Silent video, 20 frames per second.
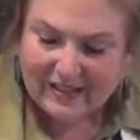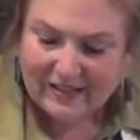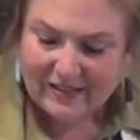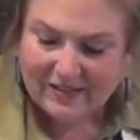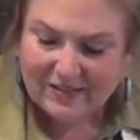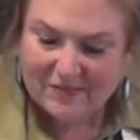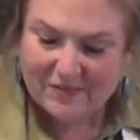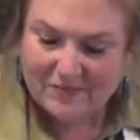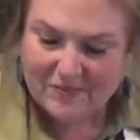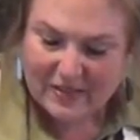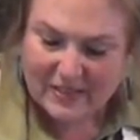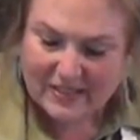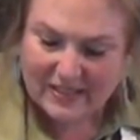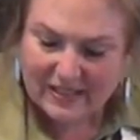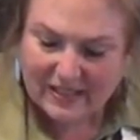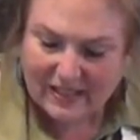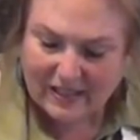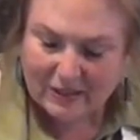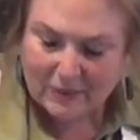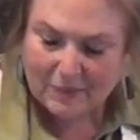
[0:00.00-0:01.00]
let's
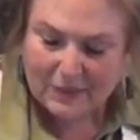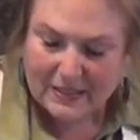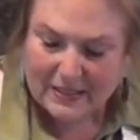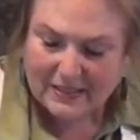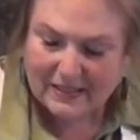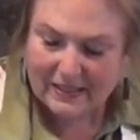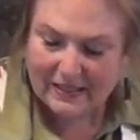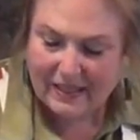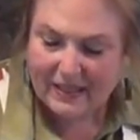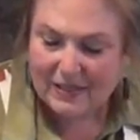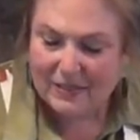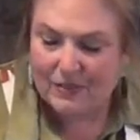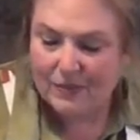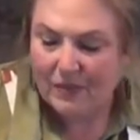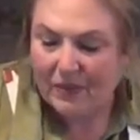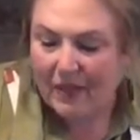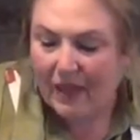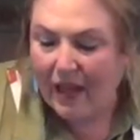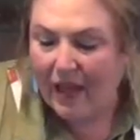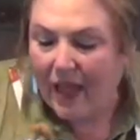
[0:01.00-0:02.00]
get a little piece of lettuce
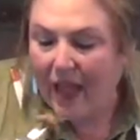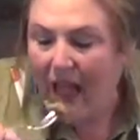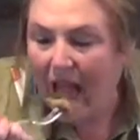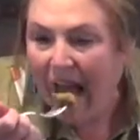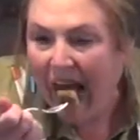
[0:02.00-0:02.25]
with that.